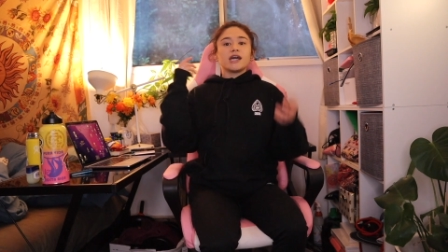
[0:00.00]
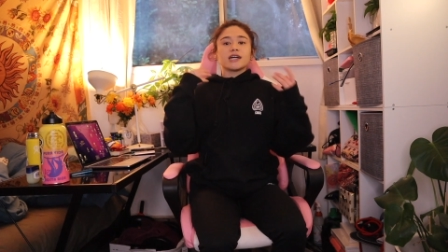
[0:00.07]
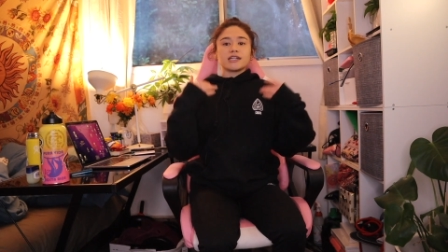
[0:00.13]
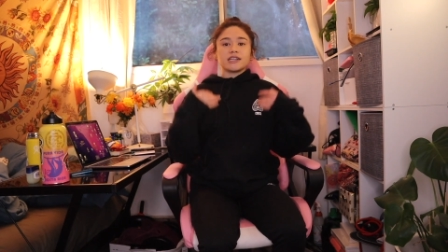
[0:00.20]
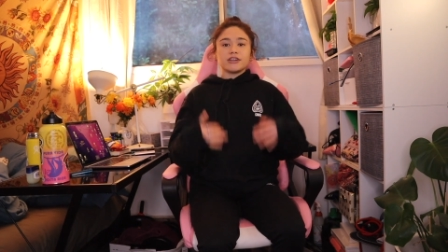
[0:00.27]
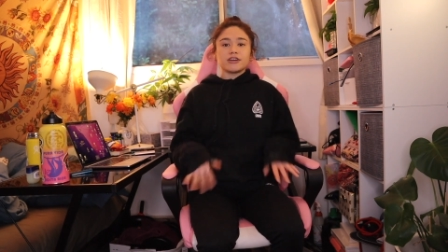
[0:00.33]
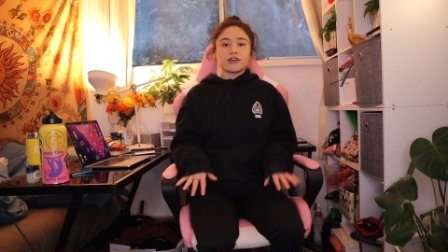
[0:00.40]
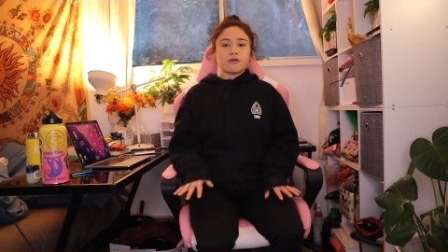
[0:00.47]

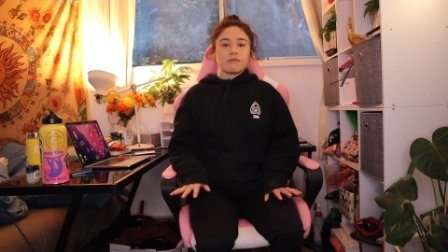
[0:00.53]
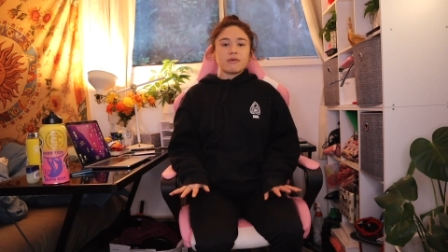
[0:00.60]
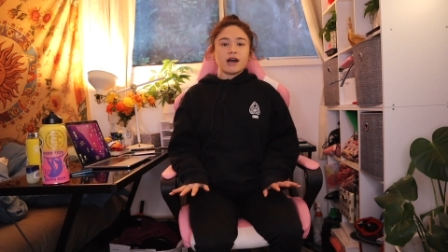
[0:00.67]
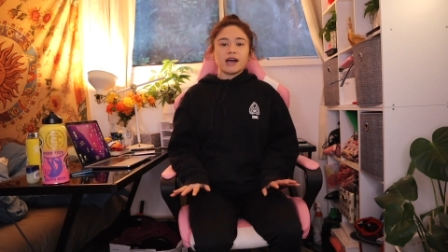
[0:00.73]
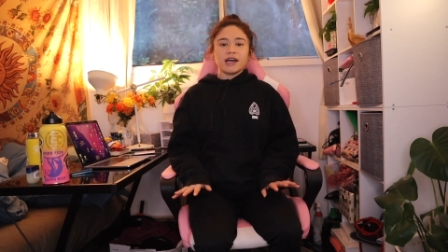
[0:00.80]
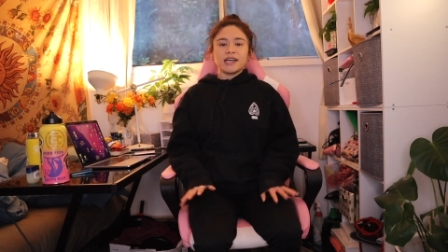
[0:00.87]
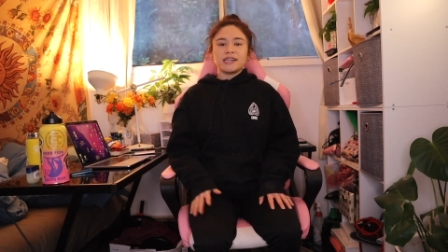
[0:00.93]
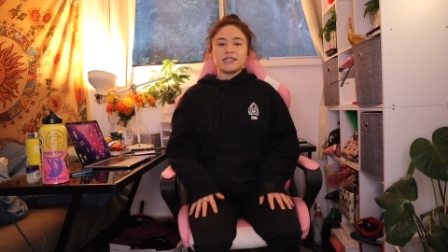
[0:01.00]
clear your
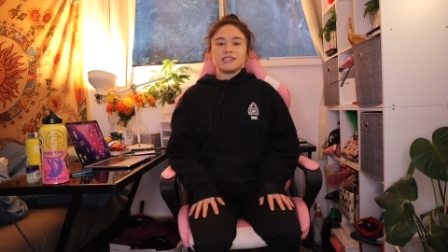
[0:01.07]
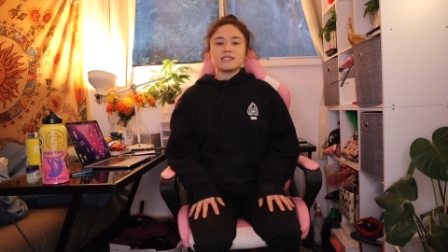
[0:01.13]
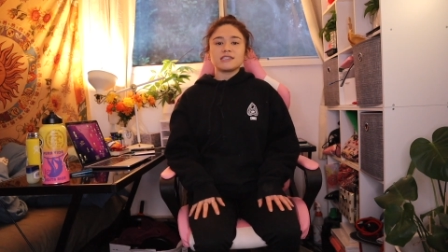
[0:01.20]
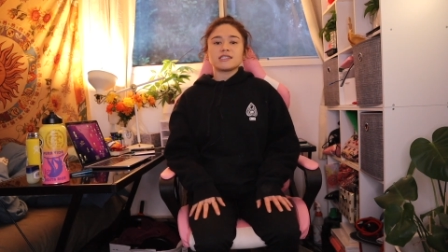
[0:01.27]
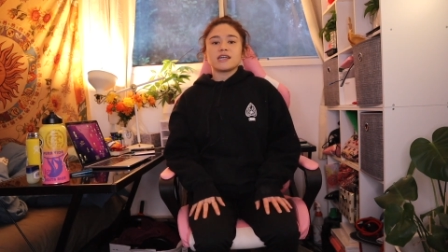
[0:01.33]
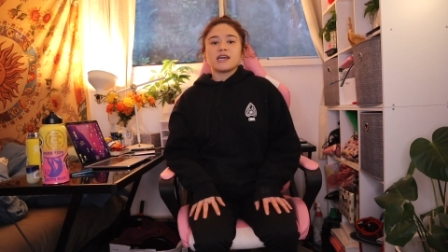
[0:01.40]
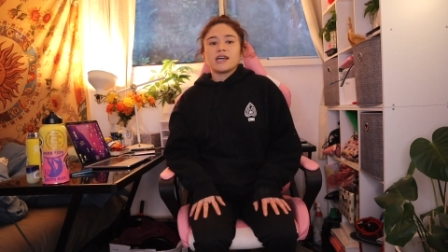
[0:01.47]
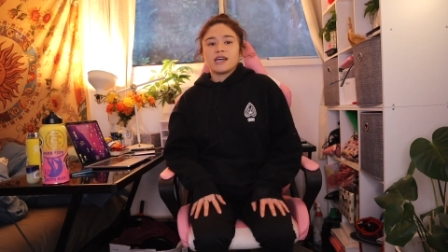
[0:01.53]

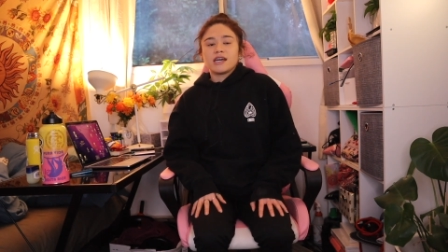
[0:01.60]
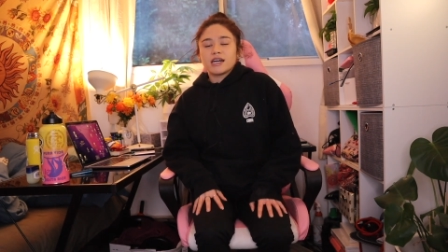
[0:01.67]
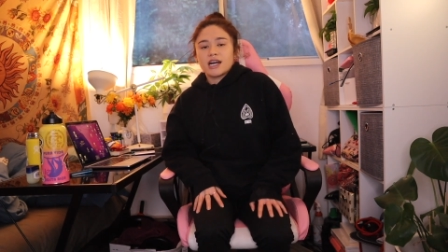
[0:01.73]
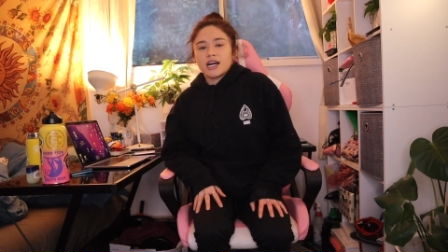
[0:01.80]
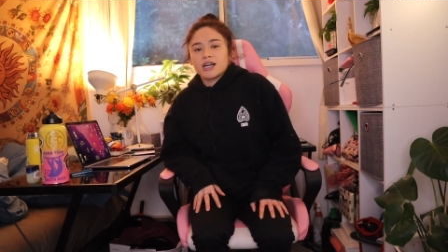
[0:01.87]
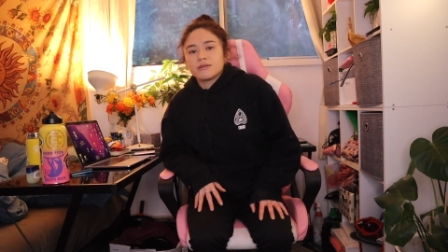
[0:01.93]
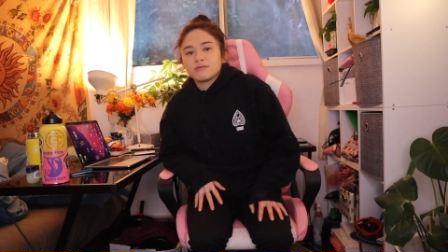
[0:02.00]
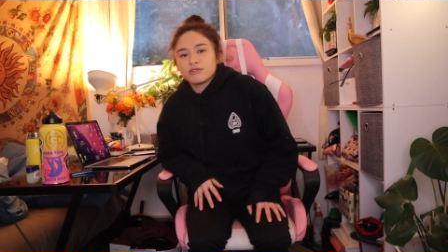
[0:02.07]
mind,
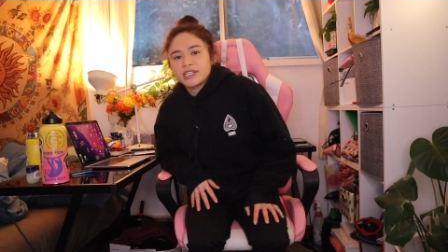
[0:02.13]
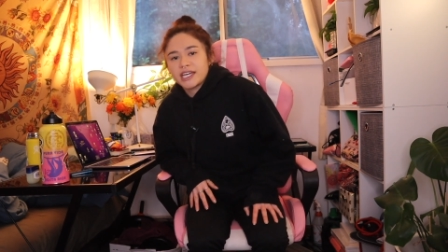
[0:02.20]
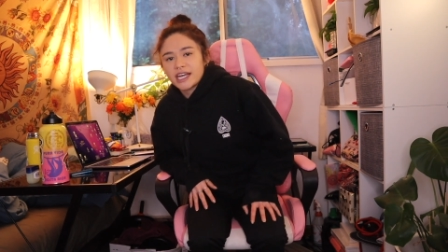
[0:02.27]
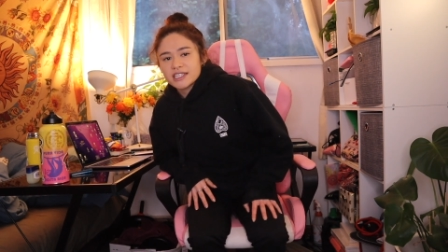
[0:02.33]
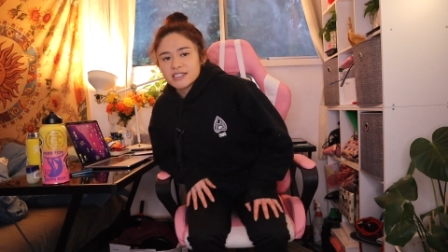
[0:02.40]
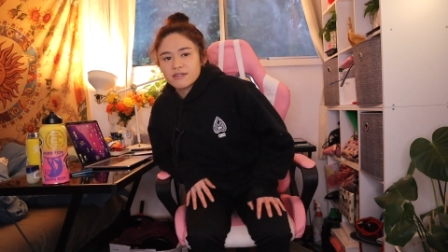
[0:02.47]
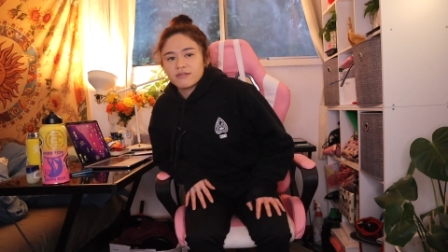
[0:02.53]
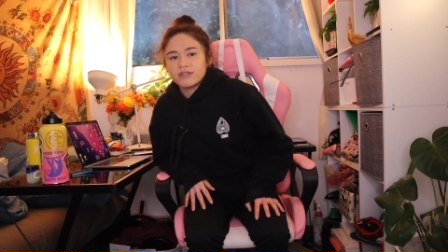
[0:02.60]

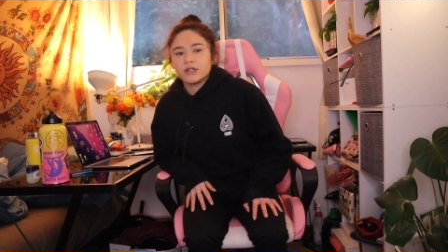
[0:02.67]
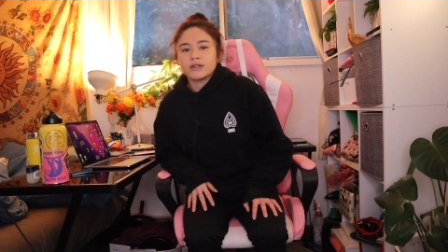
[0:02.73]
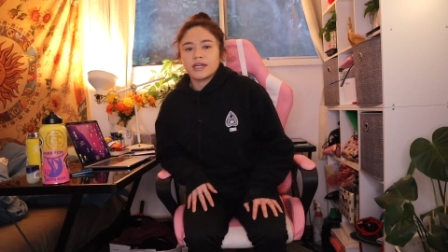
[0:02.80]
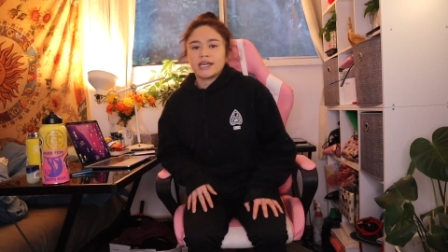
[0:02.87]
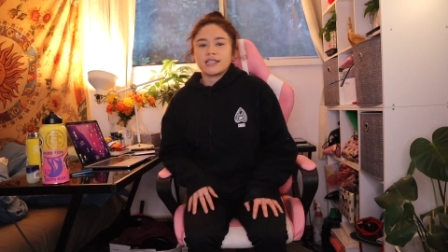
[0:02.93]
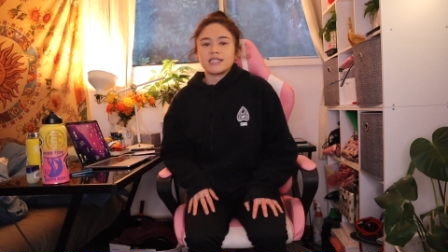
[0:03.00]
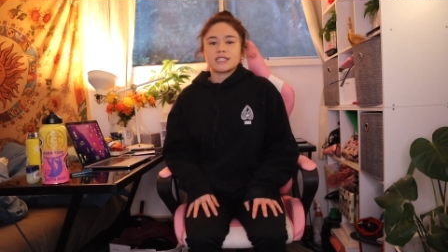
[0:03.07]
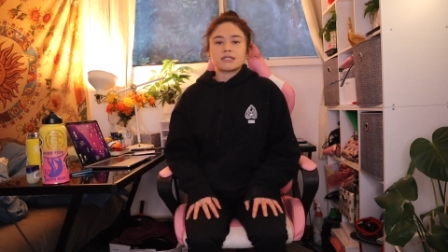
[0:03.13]
regain some
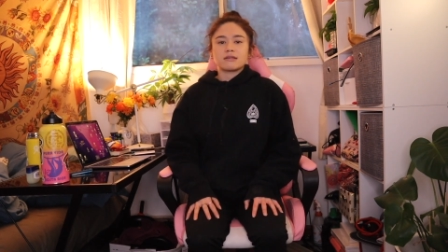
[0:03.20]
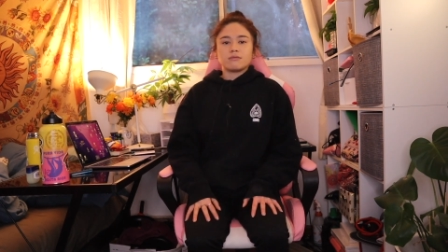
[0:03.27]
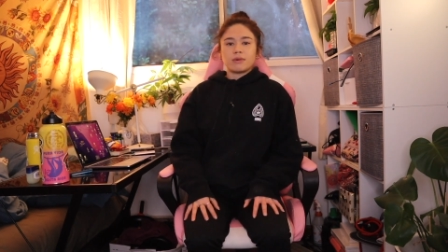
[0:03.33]
focus